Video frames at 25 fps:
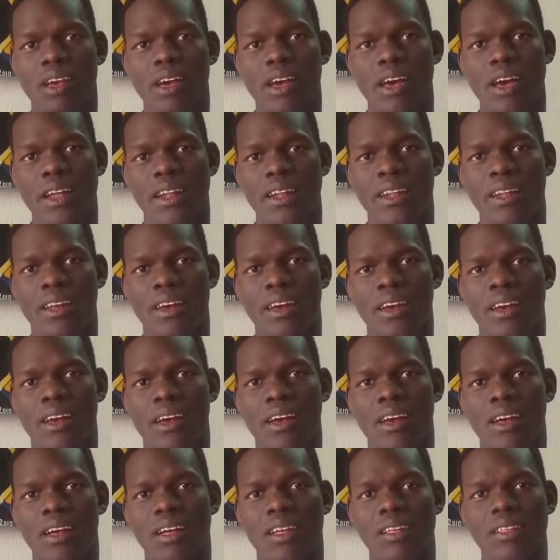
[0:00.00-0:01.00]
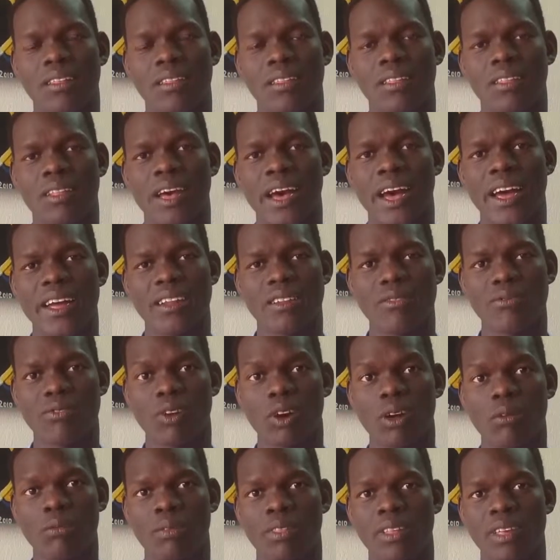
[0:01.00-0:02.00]
And uh, I
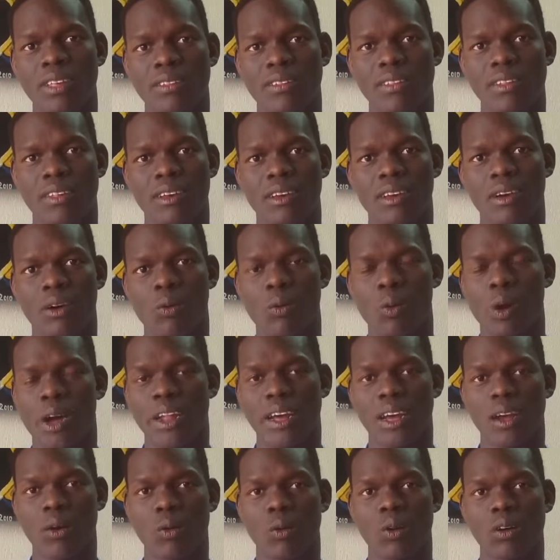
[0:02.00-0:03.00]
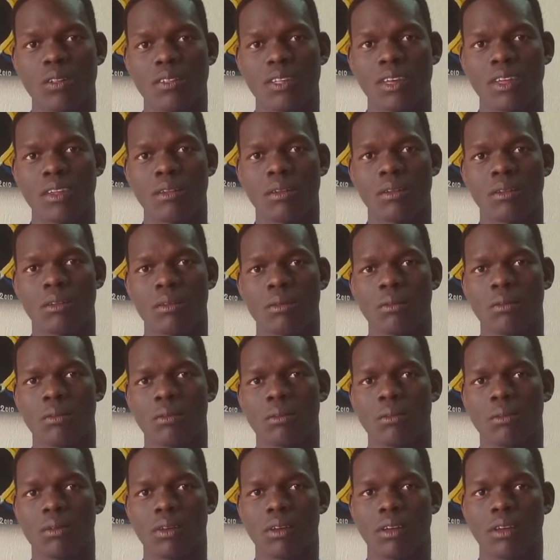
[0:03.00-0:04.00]
developed this when I was in,
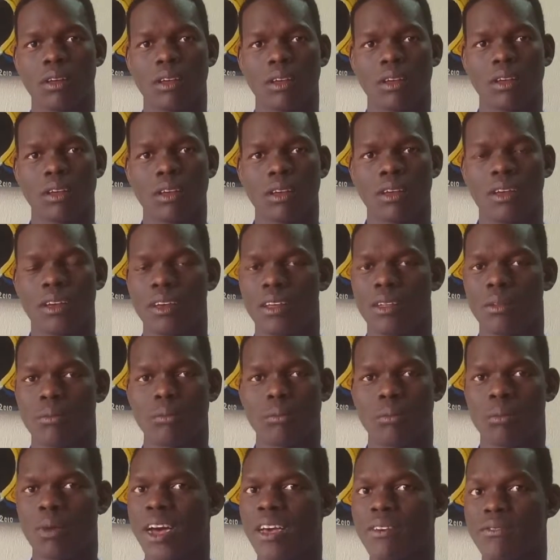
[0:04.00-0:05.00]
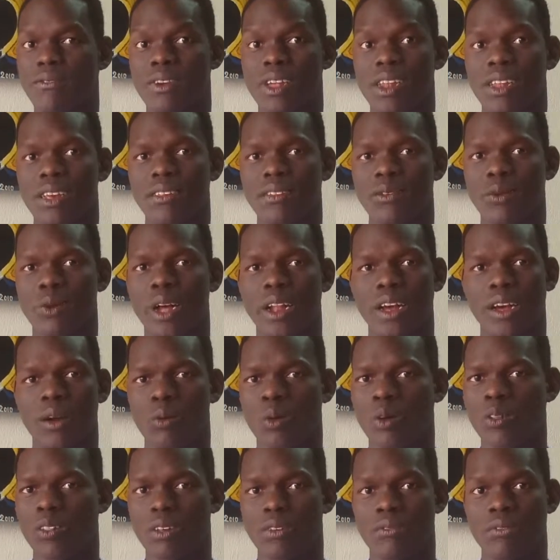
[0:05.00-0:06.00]
in my village, when I
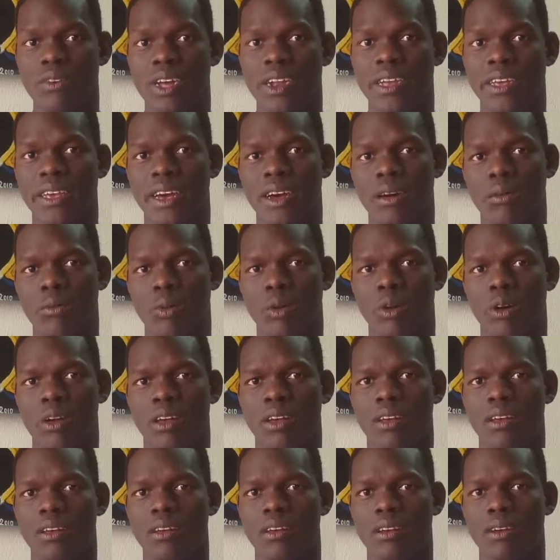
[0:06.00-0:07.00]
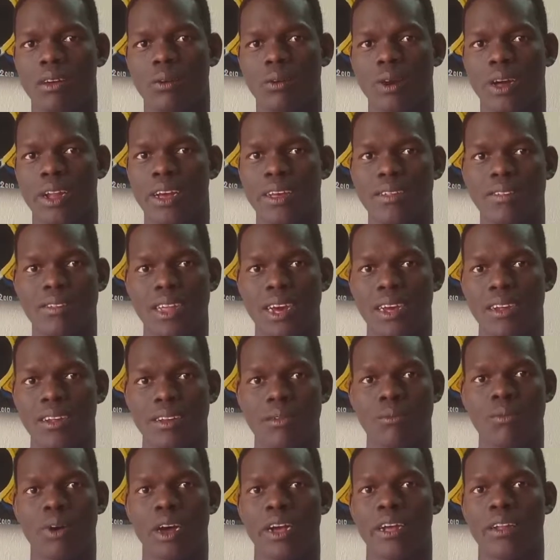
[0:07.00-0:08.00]
was a very young boy. When I
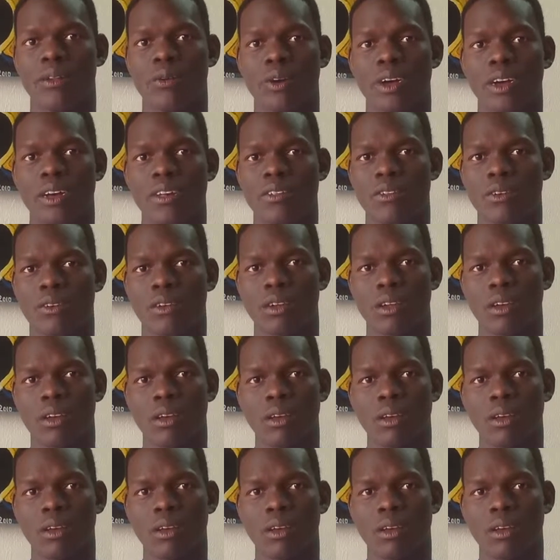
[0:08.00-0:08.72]
started my education,